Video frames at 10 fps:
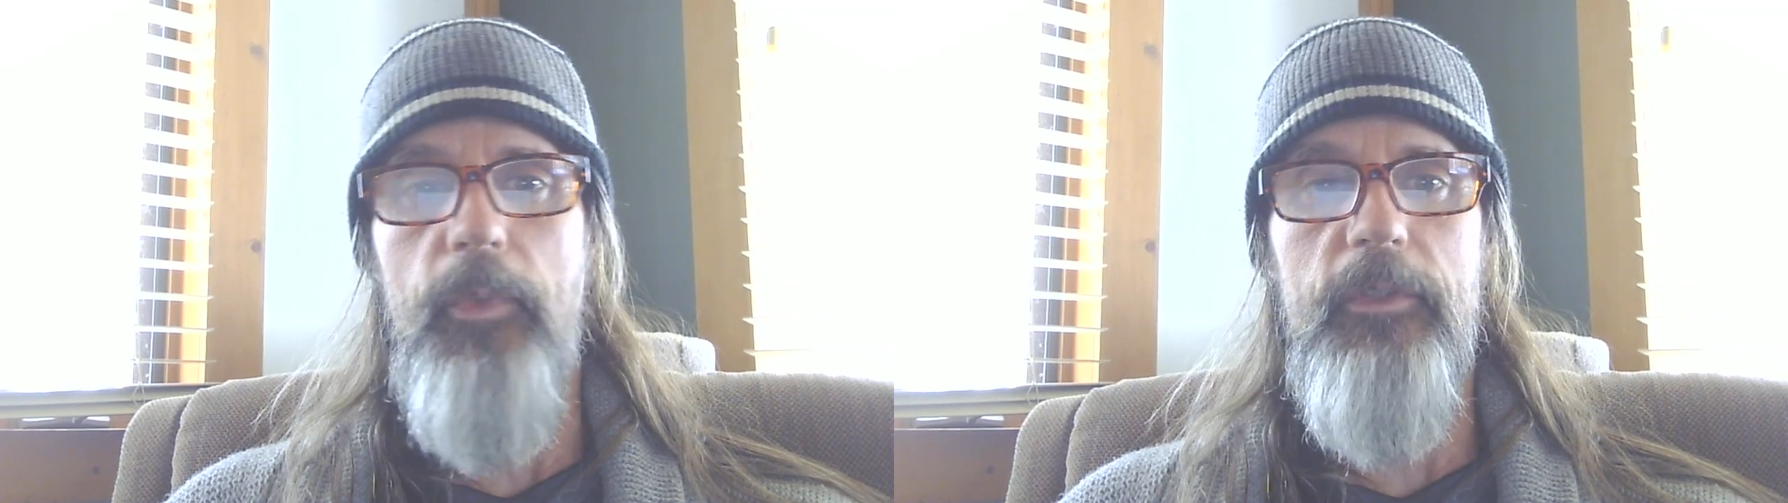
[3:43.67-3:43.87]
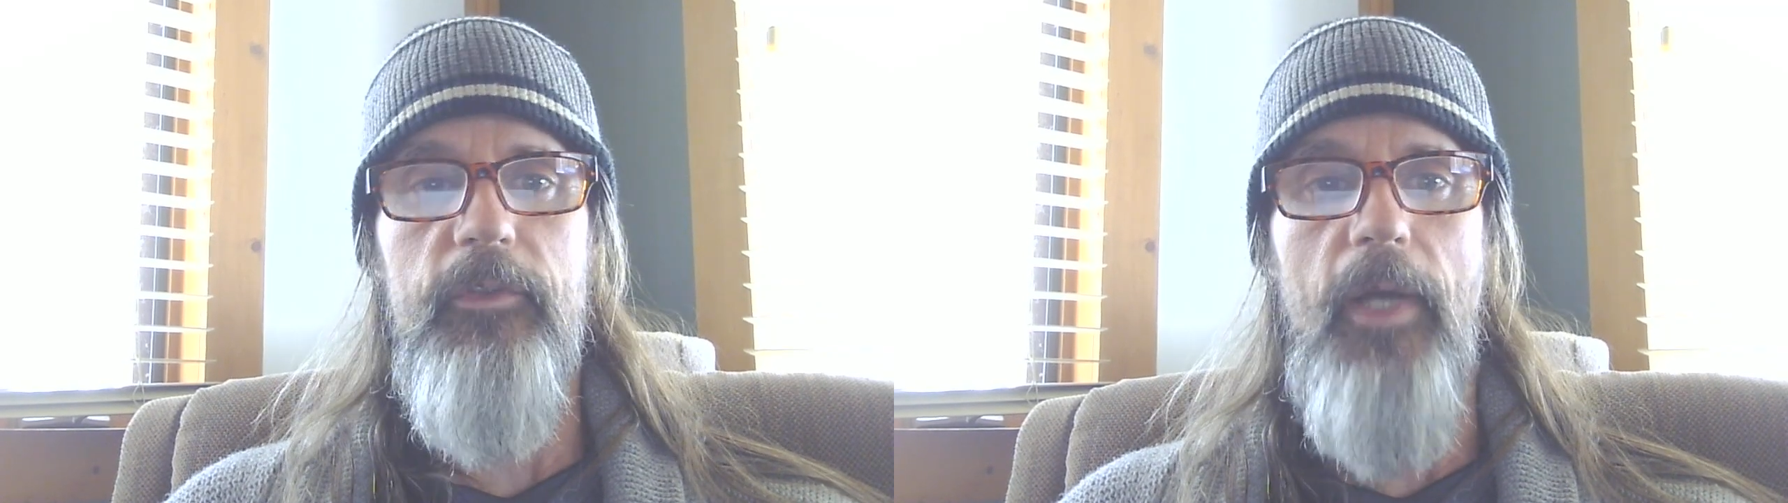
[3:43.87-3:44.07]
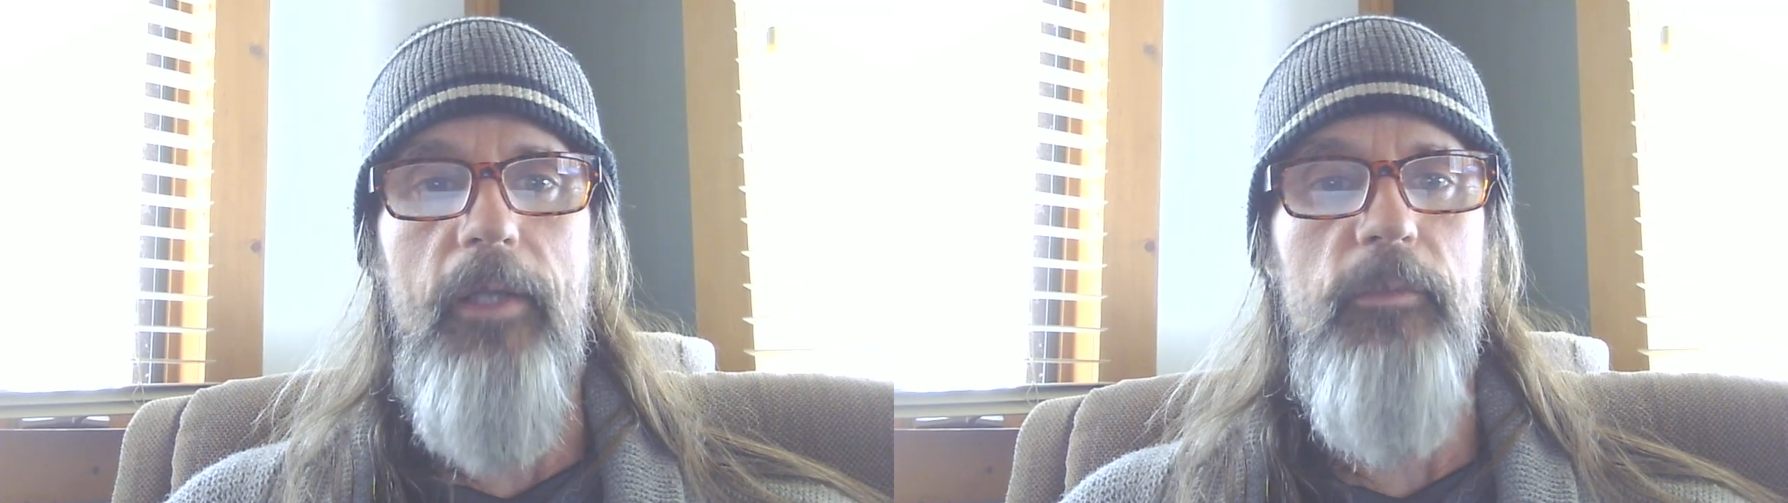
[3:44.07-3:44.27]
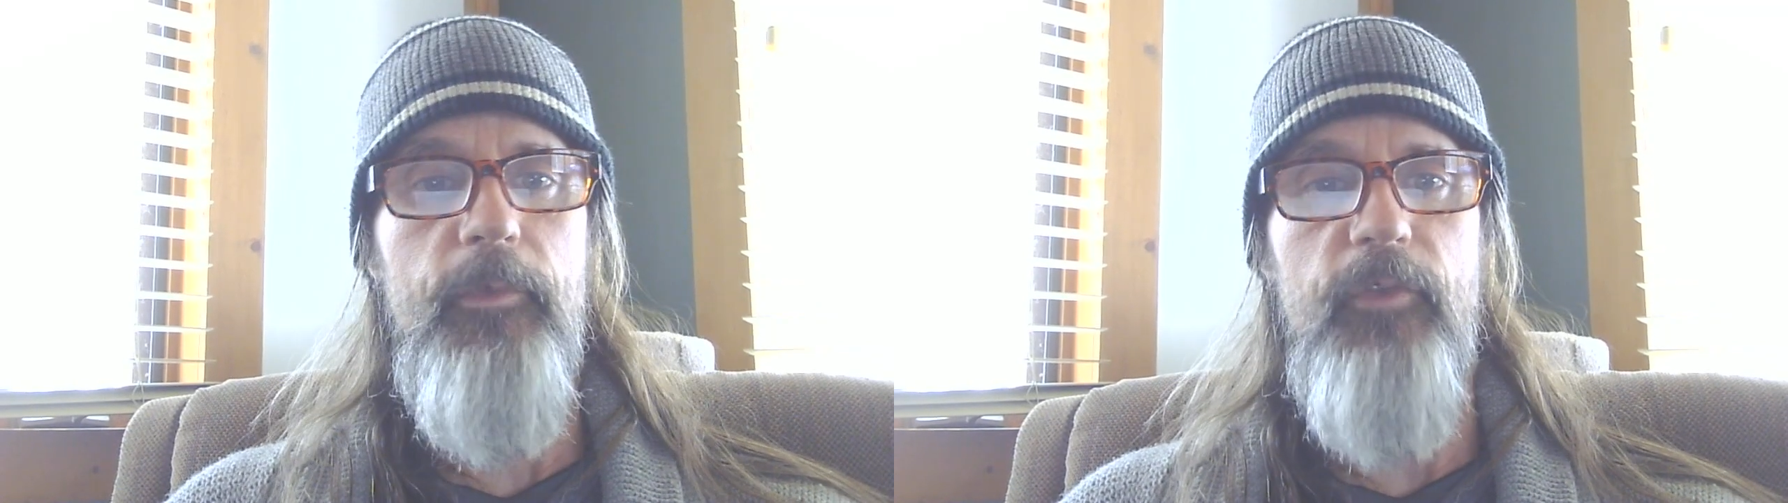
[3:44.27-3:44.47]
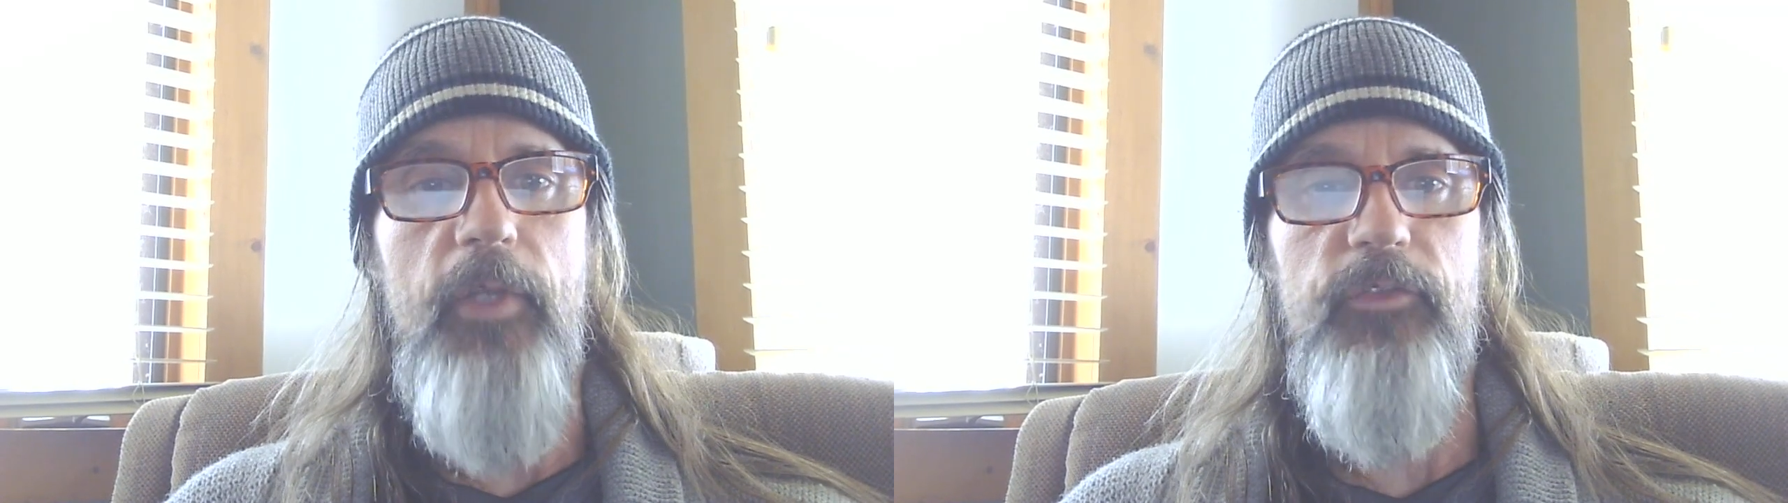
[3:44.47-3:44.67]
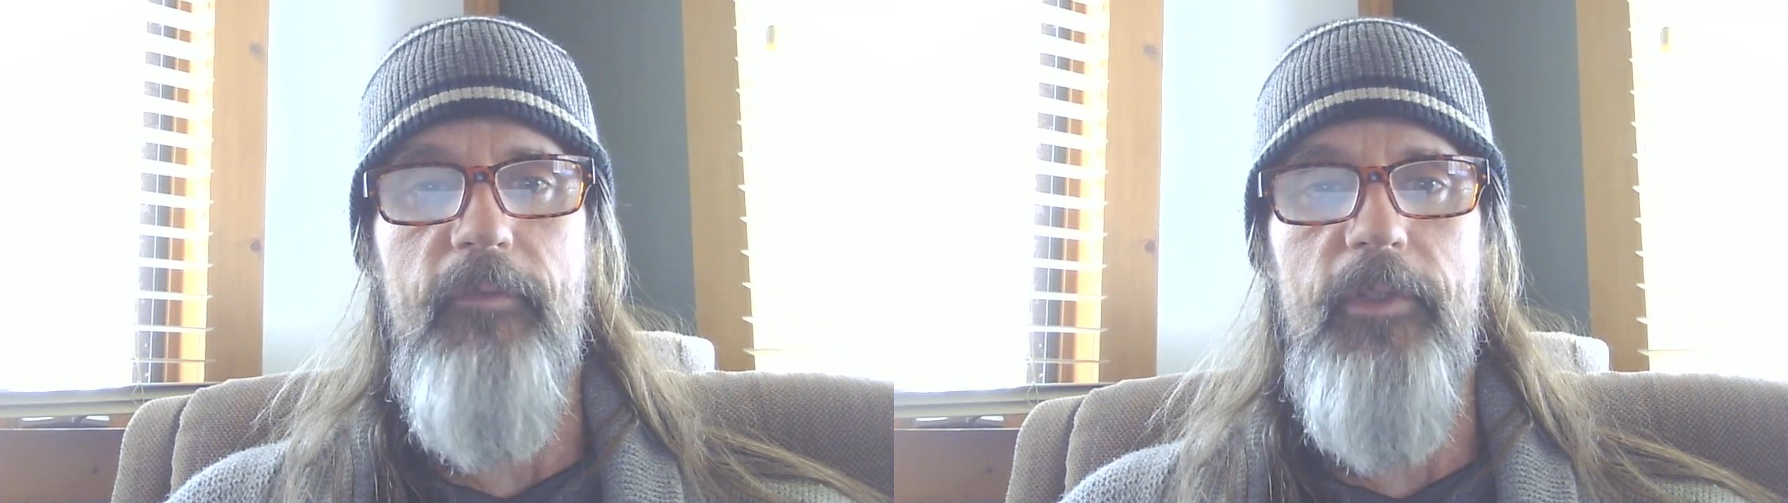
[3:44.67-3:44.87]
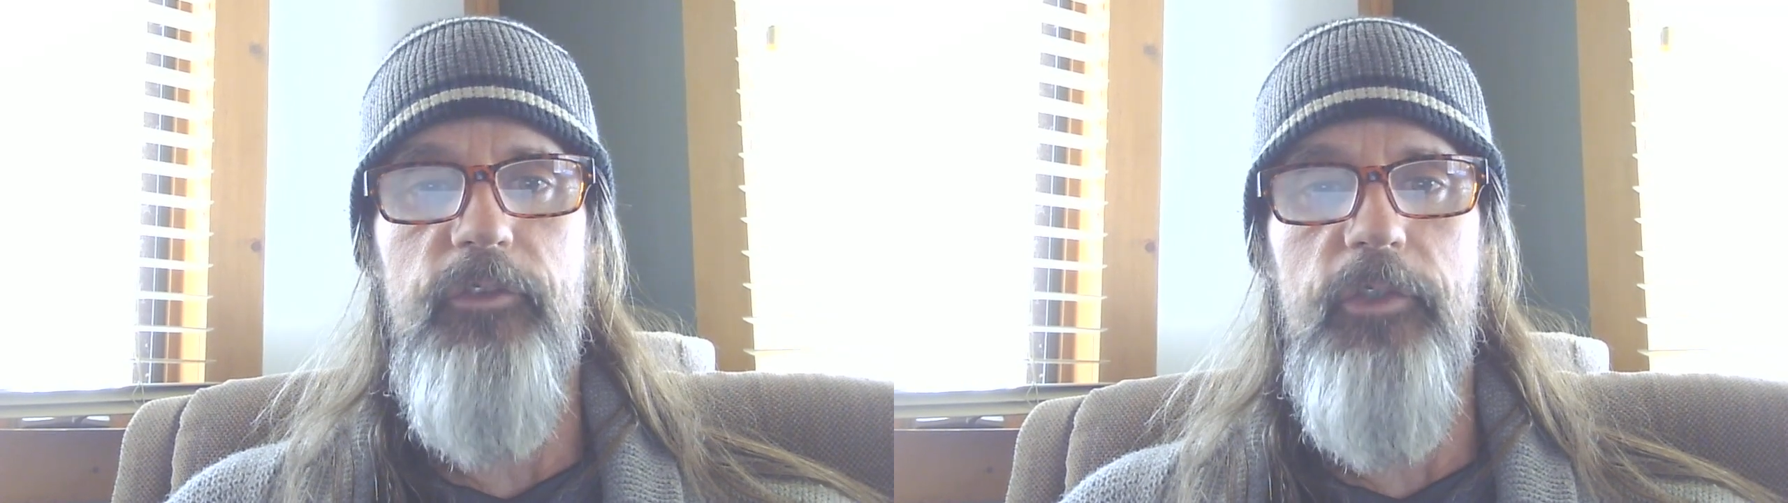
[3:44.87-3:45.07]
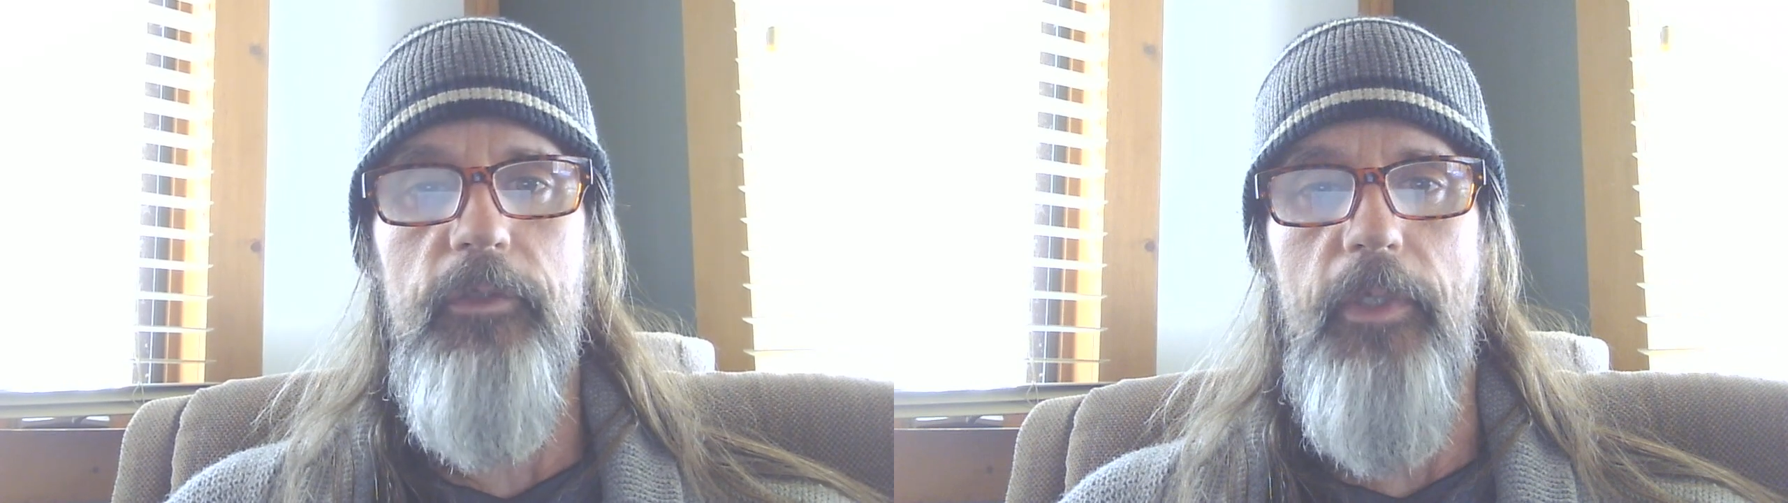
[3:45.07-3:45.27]
entitled to possession of their
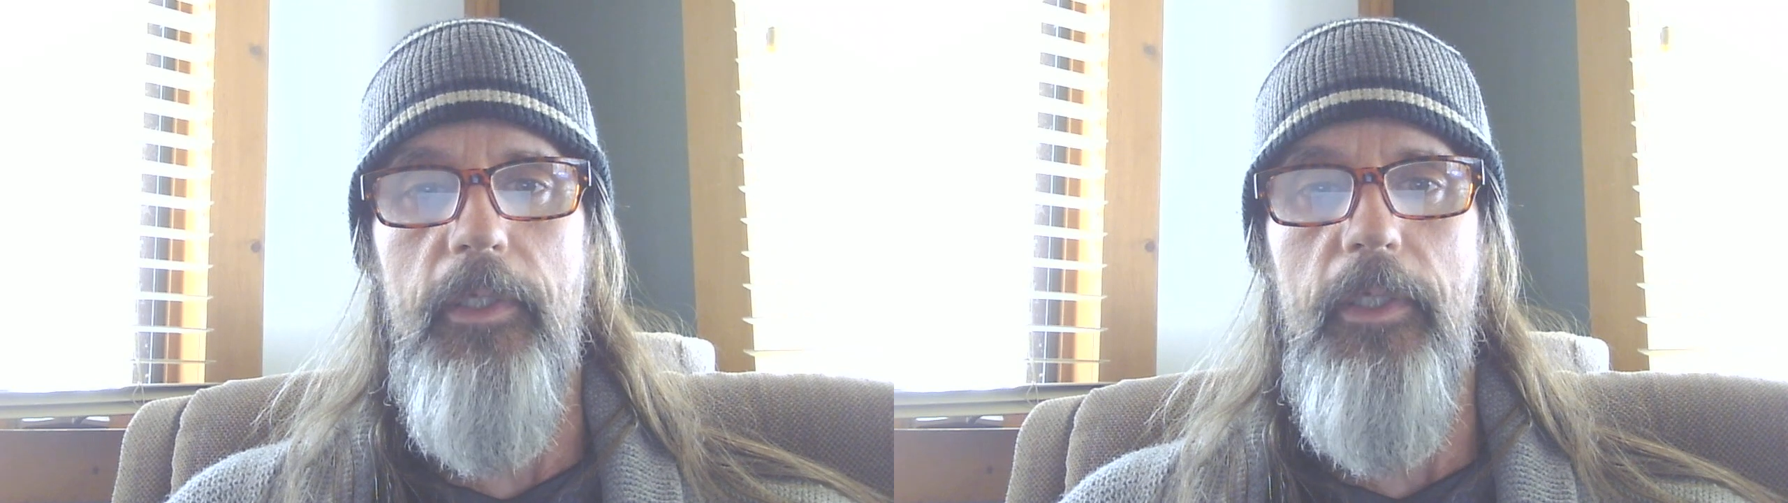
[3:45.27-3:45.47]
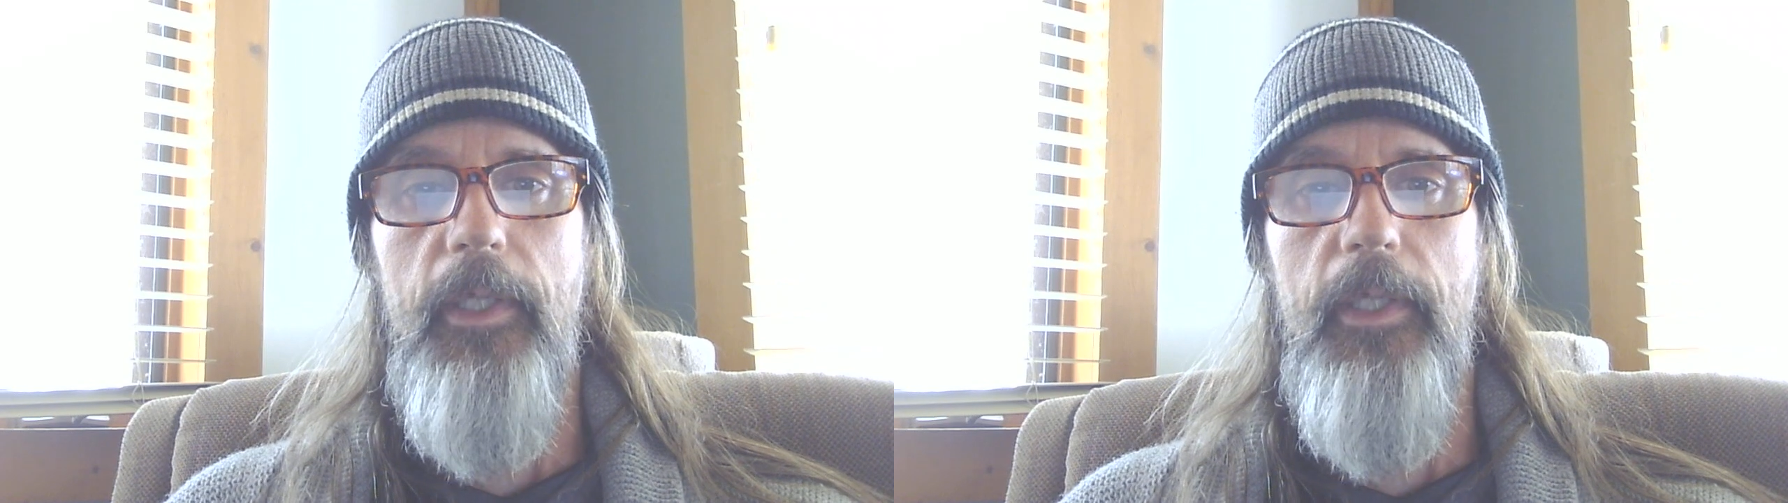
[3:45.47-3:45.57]
children.